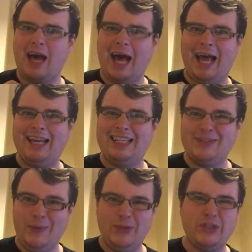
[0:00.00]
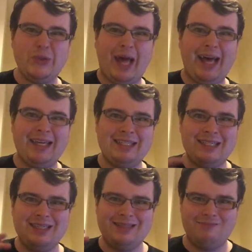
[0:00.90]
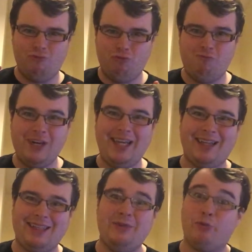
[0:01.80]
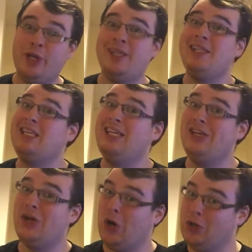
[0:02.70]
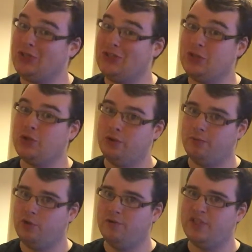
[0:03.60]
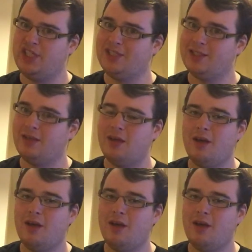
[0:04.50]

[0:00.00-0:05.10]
and he's also had really, really not good movies.